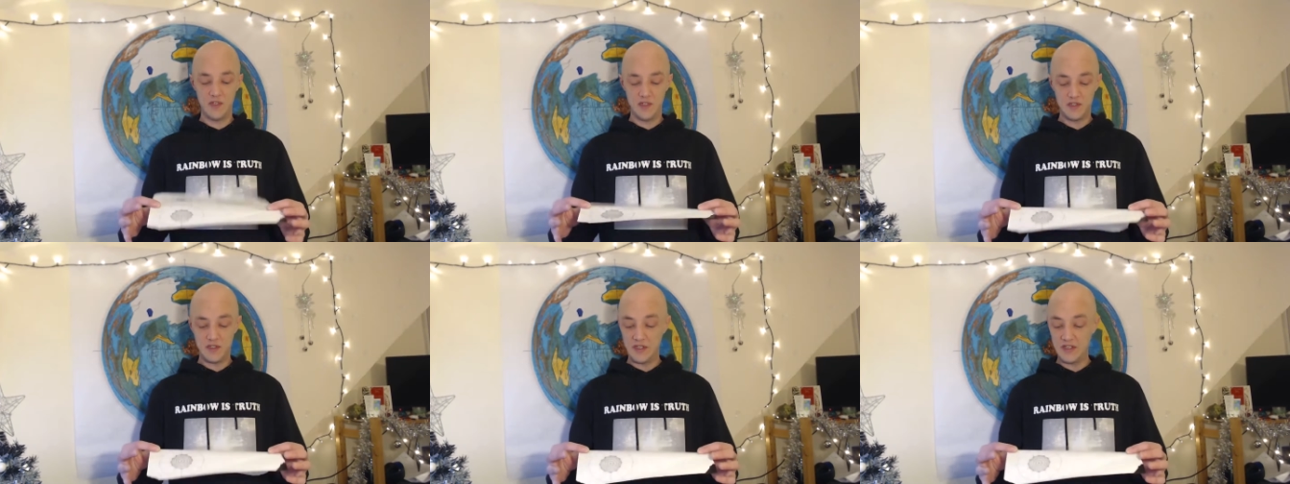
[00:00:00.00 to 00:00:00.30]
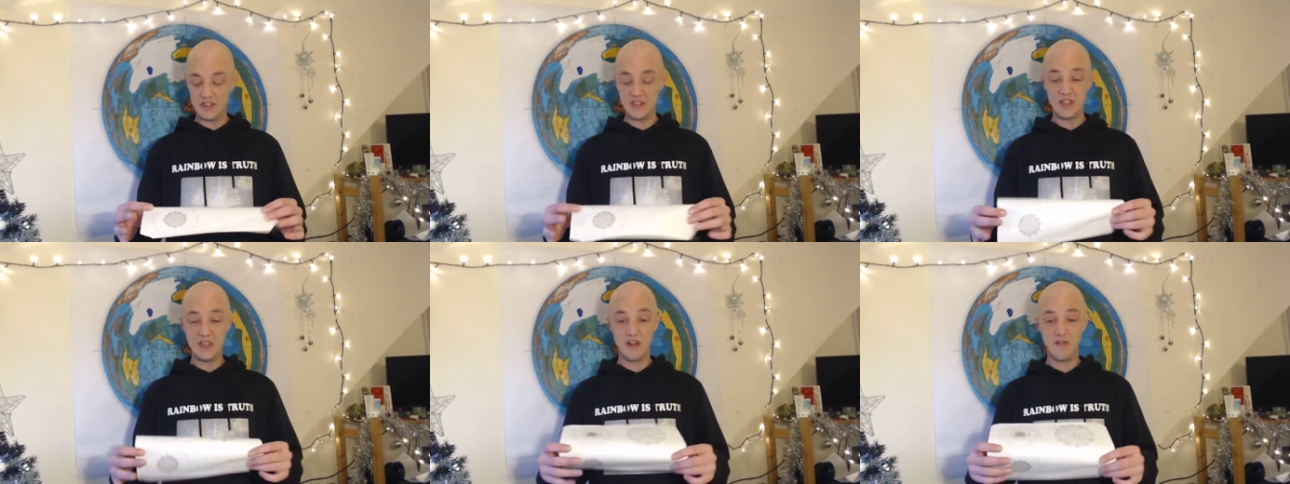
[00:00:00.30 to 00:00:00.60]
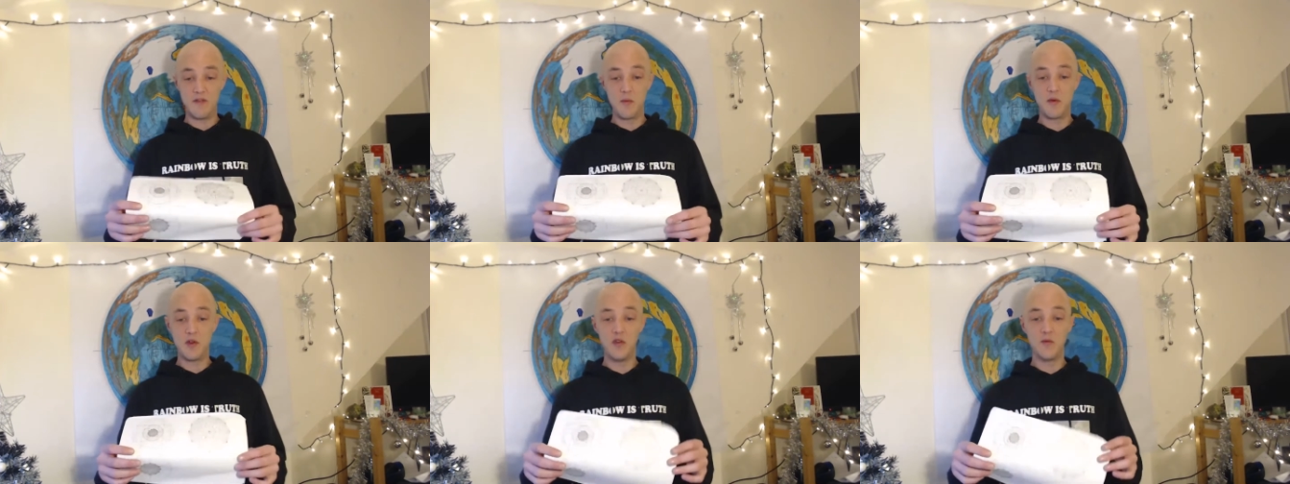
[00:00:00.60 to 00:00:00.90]
So there's
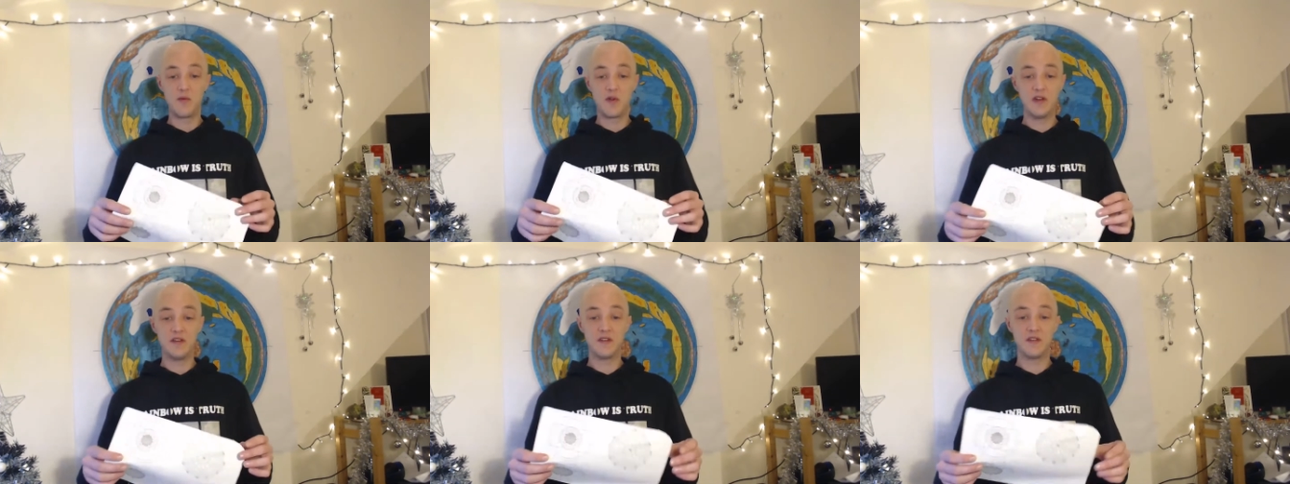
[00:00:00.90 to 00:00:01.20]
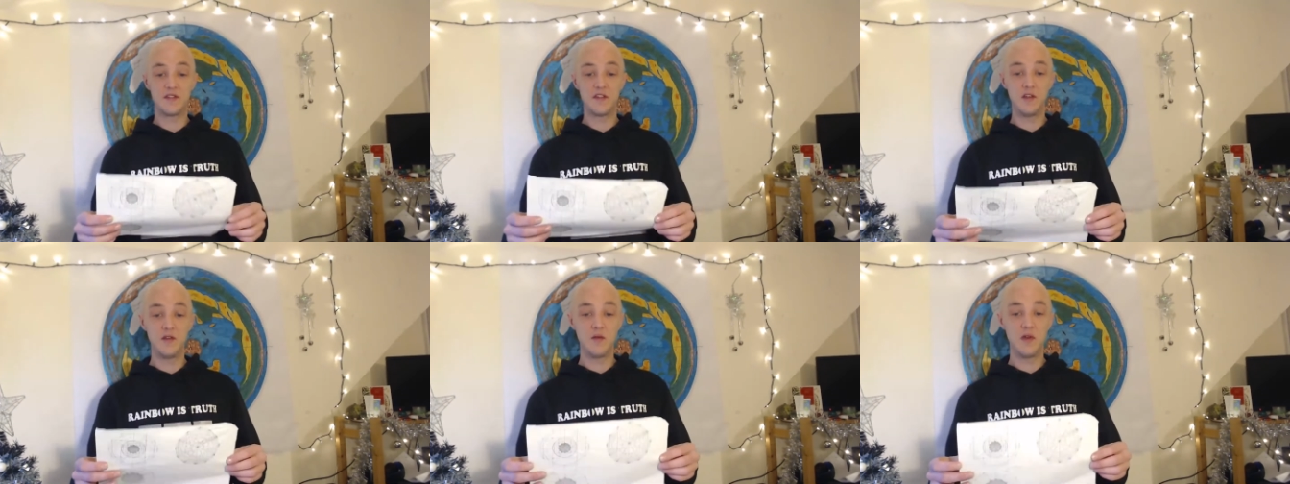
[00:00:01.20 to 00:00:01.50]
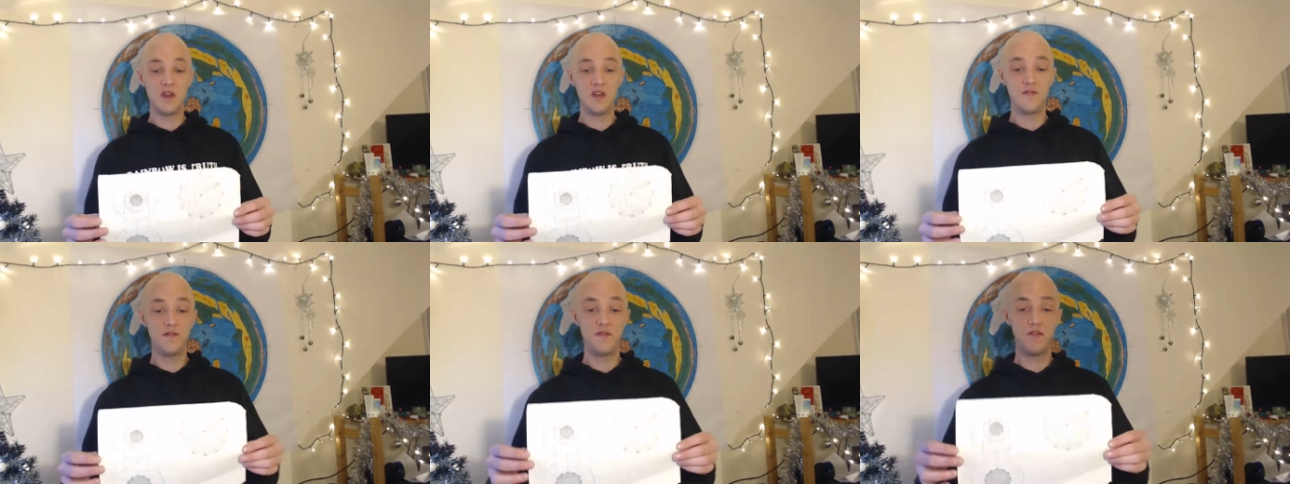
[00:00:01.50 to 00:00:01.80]
another blueprint to do
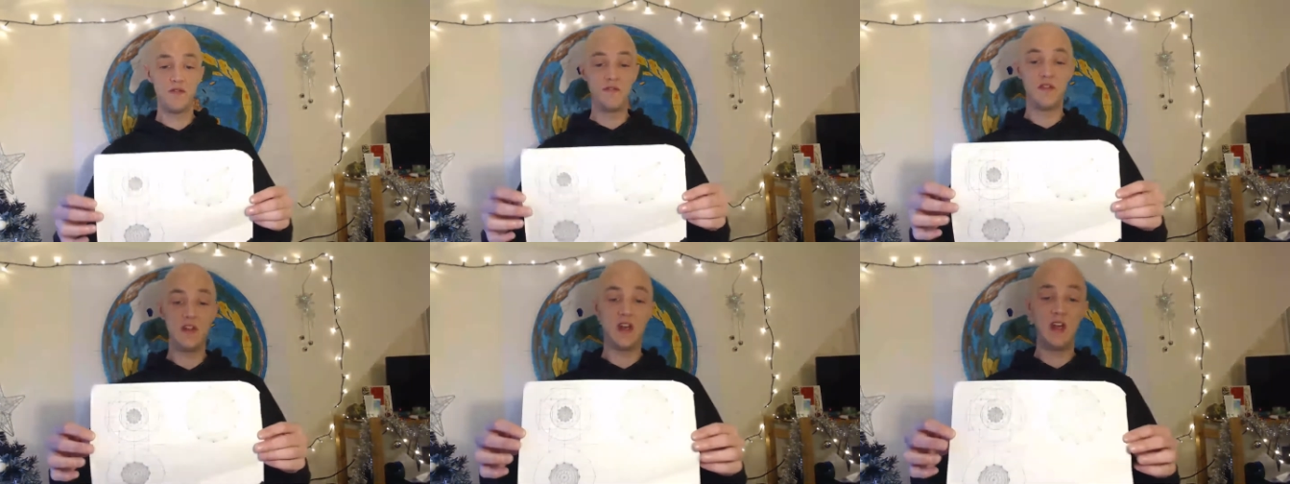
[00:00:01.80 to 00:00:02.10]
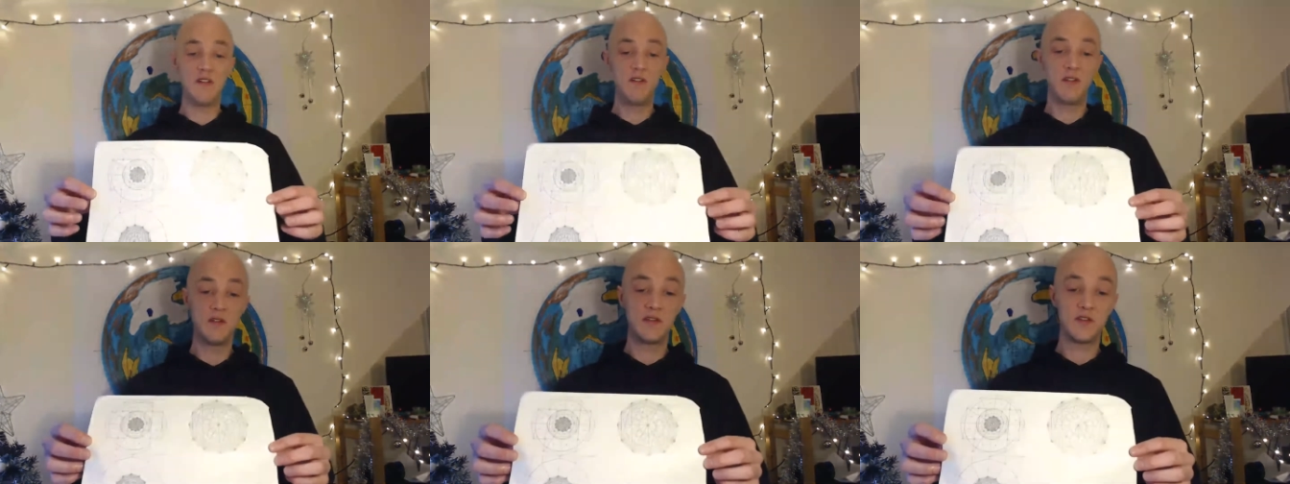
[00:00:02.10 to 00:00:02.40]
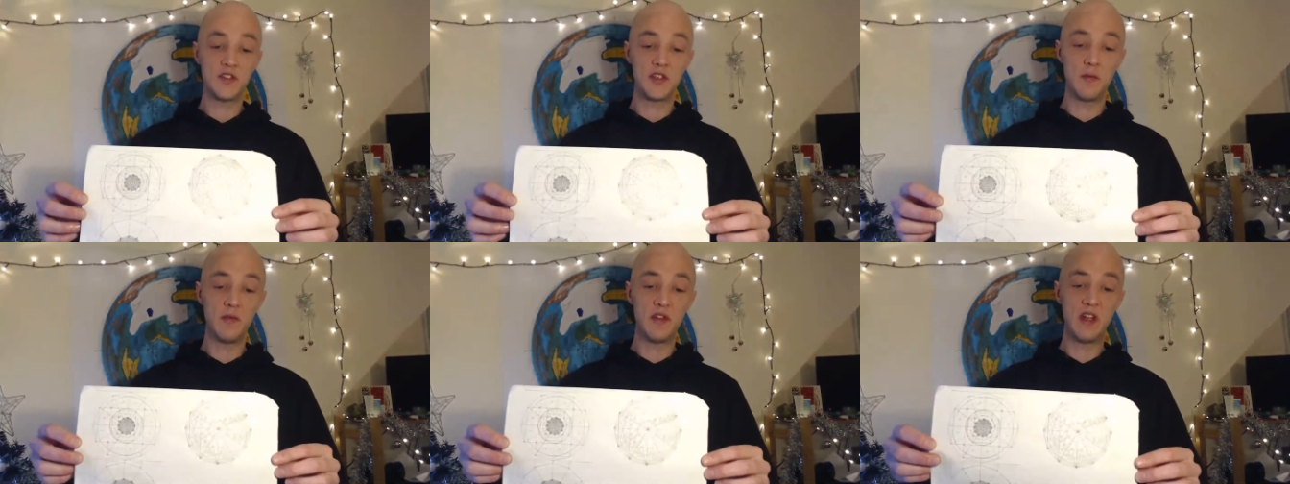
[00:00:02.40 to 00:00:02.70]
with the level,
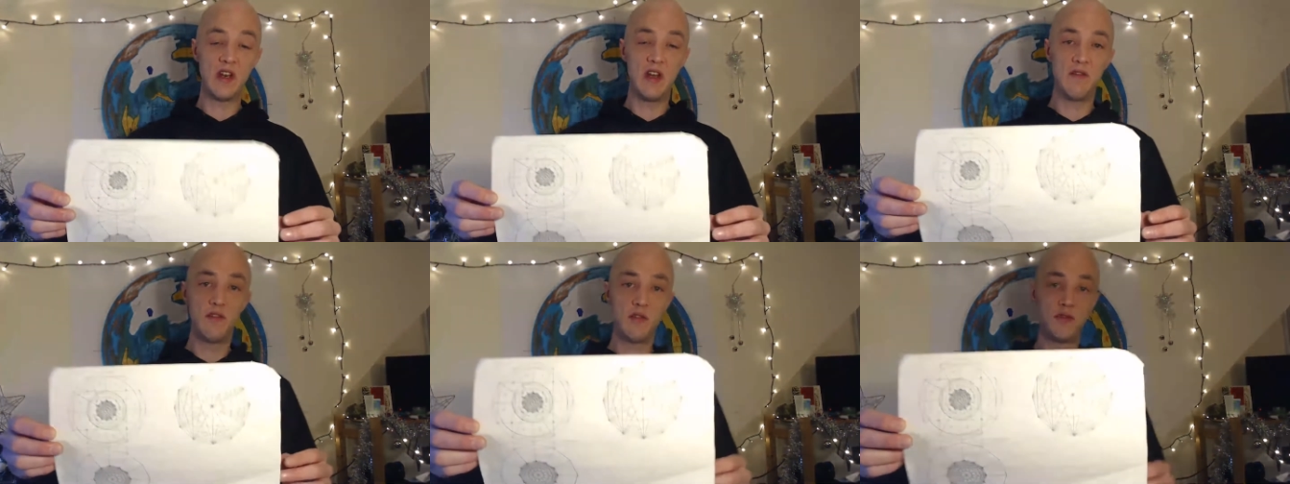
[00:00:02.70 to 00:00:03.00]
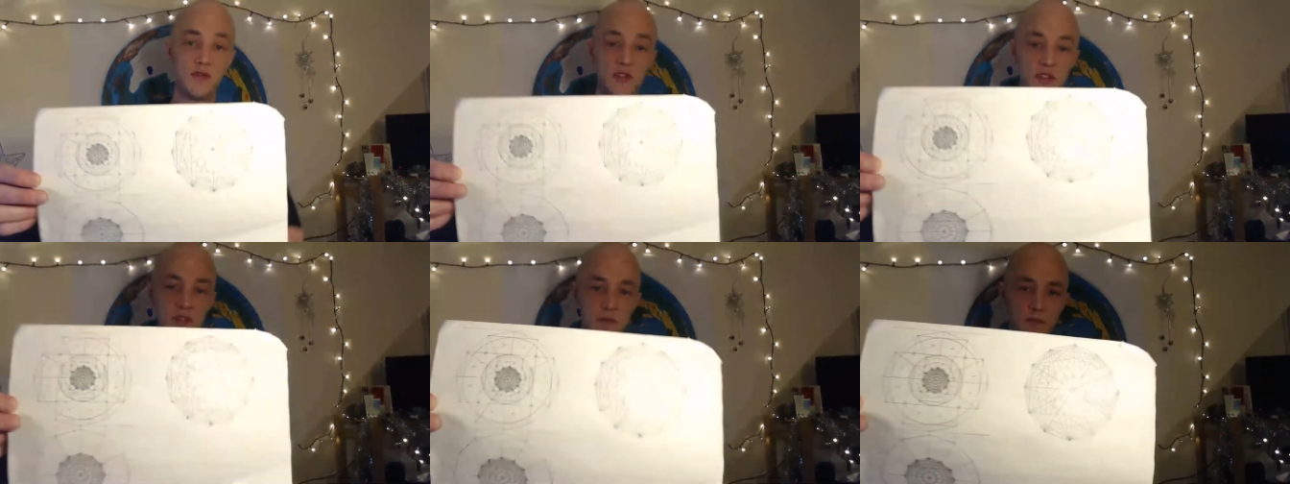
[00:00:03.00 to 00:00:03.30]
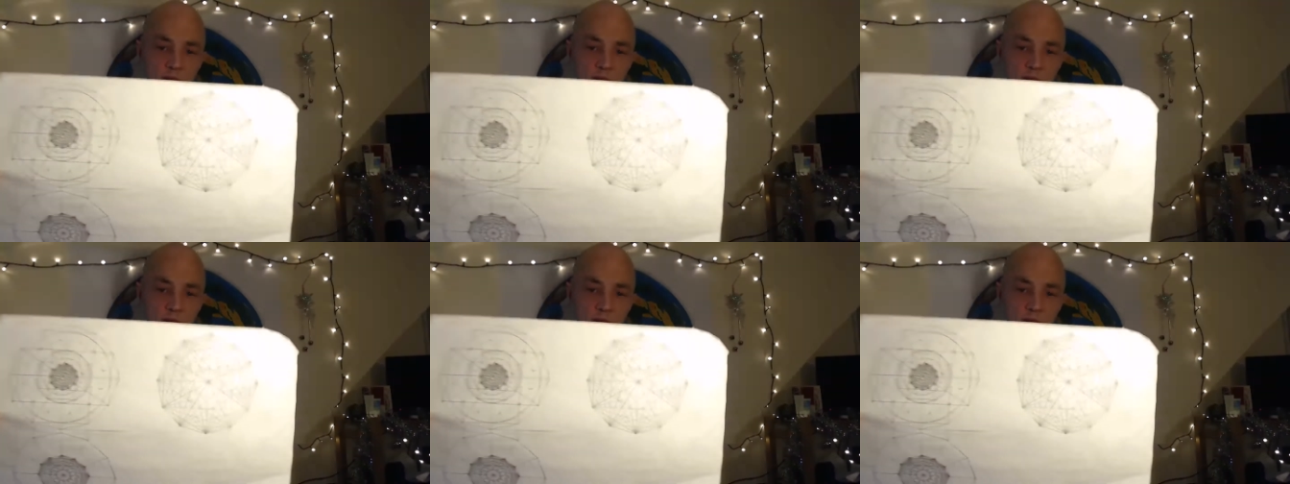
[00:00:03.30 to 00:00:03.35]
some of the levels.